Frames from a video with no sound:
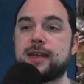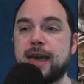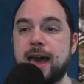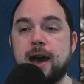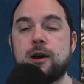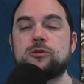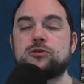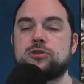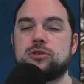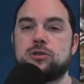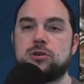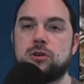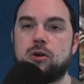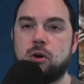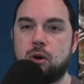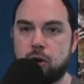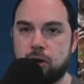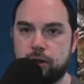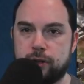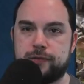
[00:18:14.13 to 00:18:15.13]
counter
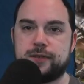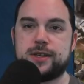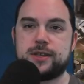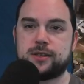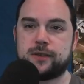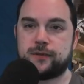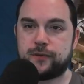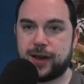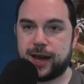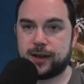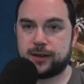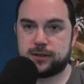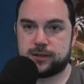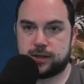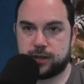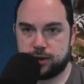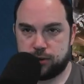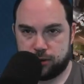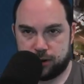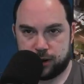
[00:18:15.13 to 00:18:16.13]
all of these effects
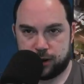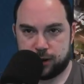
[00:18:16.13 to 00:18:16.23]
that you're going